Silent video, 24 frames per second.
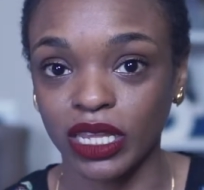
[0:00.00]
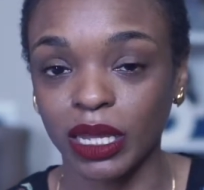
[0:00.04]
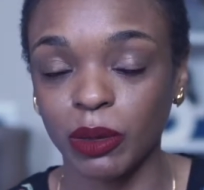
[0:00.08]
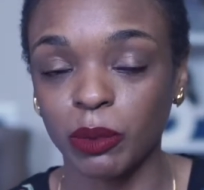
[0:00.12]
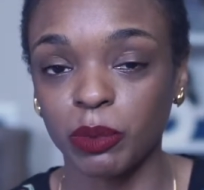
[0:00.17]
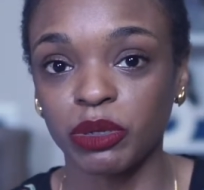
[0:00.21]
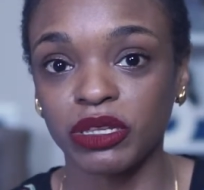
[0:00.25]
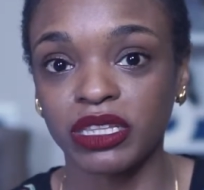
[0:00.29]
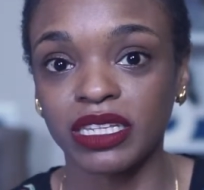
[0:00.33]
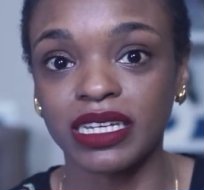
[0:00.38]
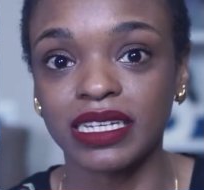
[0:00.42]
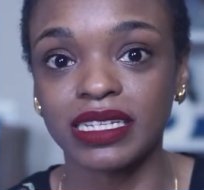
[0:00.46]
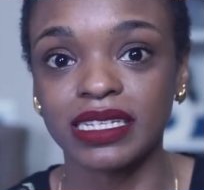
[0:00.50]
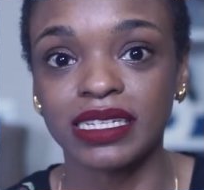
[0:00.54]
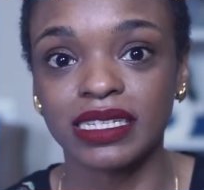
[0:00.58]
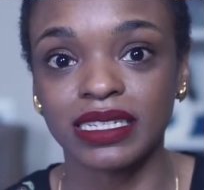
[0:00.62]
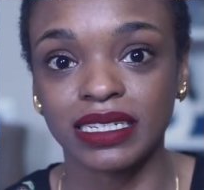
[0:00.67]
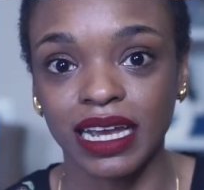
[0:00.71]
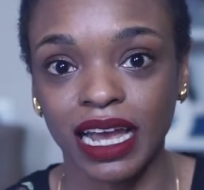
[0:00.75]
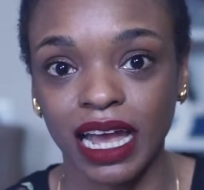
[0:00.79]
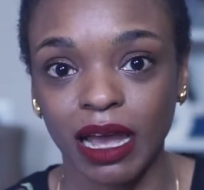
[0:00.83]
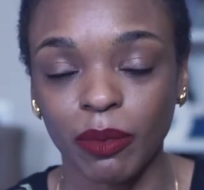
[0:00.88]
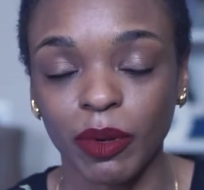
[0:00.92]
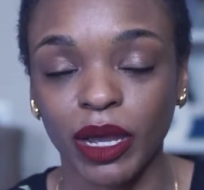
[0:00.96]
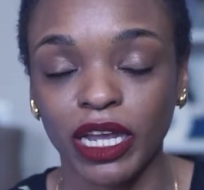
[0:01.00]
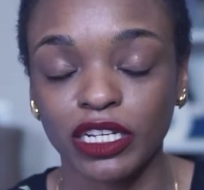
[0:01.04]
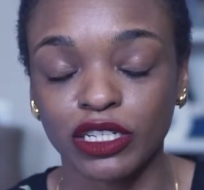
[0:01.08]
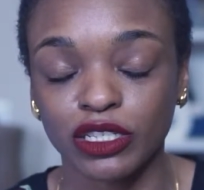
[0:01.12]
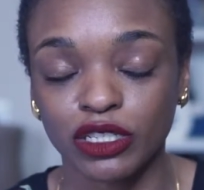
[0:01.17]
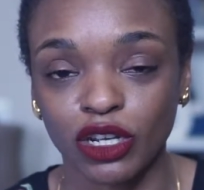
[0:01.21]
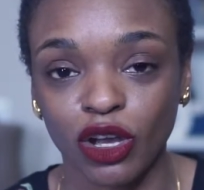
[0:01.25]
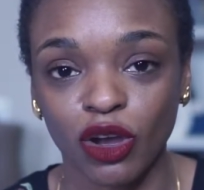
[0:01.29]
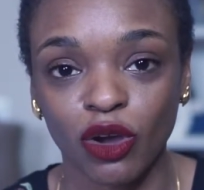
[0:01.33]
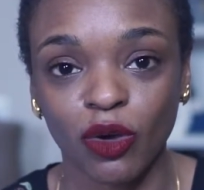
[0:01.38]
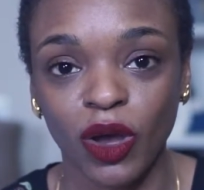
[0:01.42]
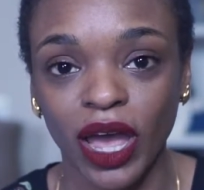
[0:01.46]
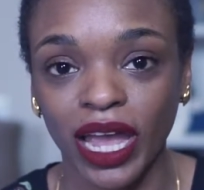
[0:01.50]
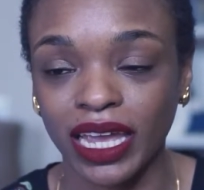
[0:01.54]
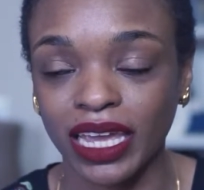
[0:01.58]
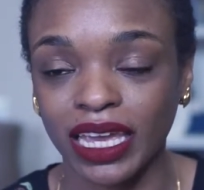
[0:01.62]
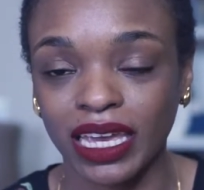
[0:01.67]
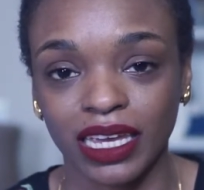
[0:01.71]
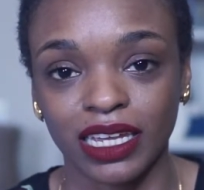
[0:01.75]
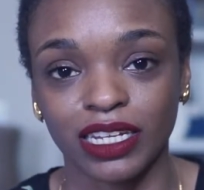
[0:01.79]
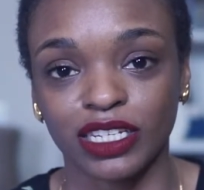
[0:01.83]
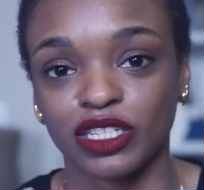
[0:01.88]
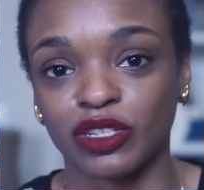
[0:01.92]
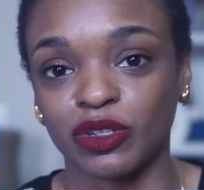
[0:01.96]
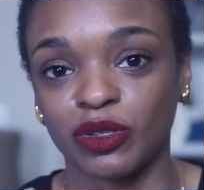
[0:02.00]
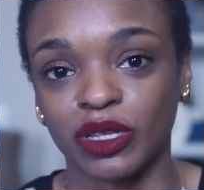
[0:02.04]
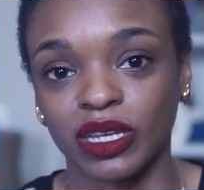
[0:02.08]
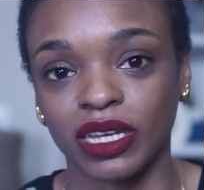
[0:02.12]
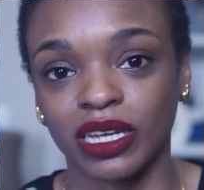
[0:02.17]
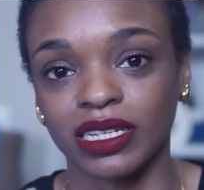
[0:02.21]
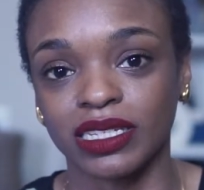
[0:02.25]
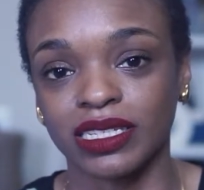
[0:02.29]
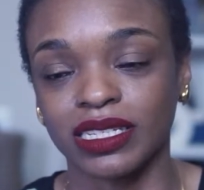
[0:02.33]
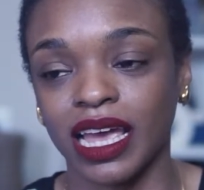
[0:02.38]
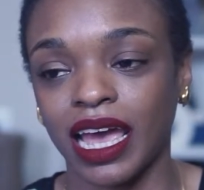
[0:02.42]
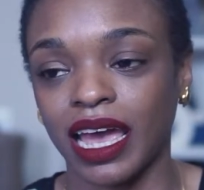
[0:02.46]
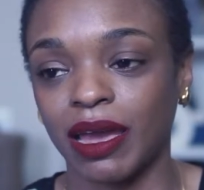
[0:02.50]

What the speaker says: Like, please stop. I can't do this.